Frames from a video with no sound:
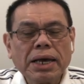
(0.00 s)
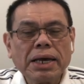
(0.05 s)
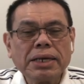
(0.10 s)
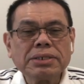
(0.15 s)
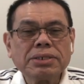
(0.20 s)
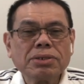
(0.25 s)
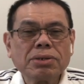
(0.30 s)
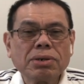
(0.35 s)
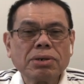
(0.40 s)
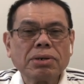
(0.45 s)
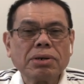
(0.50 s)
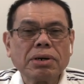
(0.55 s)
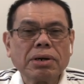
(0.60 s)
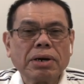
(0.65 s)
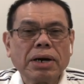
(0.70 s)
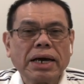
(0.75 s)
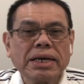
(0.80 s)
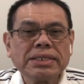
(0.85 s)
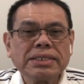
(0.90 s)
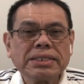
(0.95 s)
And
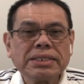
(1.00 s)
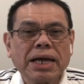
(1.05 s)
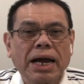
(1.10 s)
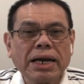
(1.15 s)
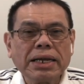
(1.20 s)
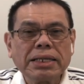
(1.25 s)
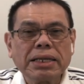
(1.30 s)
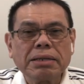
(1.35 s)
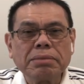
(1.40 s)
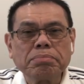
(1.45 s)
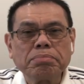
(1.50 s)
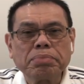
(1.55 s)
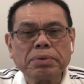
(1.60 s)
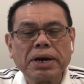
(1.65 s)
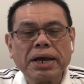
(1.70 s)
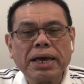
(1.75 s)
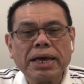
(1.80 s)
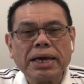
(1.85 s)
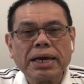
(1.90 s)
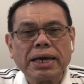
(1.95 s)
so I started
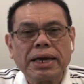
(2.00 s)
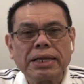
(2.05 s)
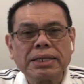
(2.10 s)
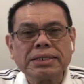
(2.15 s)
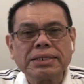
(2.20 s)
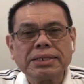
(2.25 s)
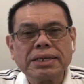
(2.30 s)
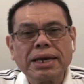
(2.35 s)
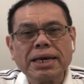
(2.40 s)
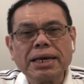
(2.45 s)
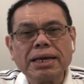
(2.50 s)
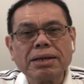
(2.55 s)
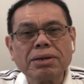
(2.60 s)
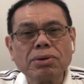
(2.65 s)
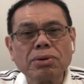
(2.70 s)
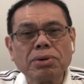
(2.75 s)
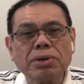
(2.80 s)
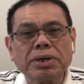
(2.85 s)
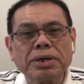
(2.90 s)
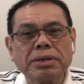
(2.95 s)
praying and saying,
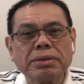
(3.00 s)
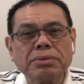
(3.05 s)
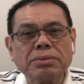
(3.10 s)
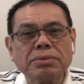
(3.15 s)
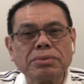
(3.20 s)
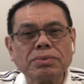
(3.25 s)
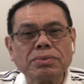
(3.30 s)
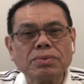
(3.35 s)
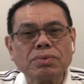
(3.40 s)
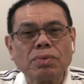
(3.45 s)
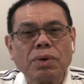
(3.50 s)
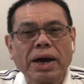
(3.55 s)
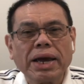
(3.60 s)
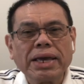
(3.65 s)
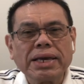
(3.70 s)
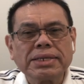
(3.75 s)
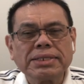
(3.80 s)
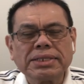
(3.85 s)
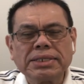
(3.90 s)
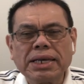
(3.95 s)
Lord, why
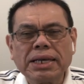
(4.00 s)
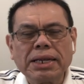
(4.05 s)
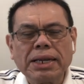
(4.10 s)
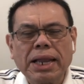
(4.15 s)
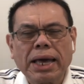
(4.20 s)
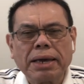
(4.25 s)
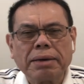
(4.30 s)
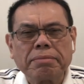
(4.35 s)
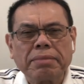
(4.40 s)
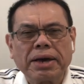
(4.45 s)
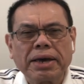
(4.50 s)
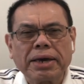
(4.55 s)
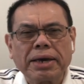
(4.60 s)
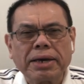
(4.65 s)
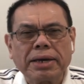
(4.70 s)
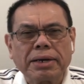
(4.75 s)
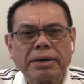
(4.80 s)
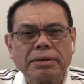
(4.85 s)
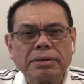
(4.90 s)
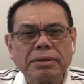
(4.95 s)
is sin like my
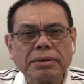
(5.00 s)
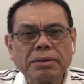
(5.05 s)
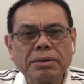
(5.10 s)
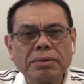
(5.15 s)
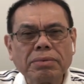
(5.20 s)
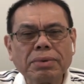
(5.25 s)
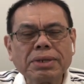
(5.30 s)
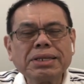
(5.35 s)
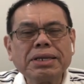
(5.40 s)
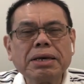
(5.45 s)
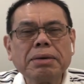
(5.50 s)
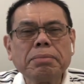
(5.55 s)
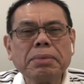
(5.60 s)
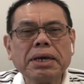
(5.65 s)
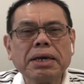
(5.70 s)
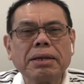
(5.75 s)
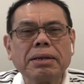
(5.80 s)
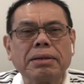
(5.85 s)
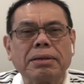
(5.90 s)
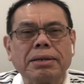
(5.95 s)
hair? What do you
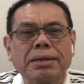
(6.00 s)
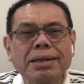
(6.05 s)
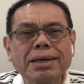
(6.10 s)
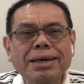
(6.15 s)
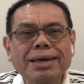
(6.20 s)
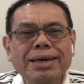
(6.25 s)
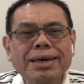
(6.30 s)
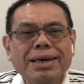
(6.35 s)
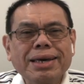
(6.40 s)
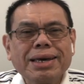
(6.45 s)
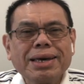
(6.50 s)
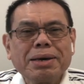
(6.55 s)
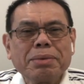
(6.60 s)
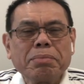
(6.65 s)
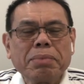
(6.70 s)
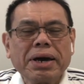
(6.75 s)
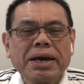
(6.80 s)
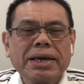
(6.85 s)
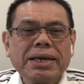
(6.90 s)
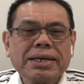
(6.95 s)
mean
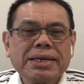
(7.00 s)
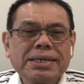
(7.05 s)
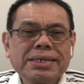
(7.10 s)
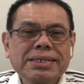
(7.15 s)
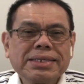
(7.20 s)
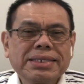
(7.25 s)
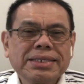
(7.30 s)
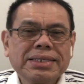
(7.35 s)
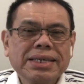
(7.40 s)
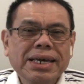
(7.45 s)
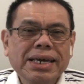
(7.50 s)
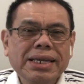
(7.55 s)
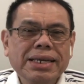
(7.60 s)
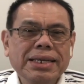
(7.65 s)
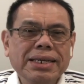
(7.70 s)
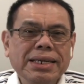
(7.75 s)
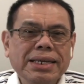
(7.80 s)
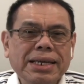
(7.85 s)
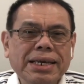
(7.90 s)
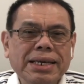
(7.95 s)
by
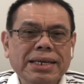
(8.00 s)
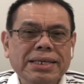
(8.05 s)
sin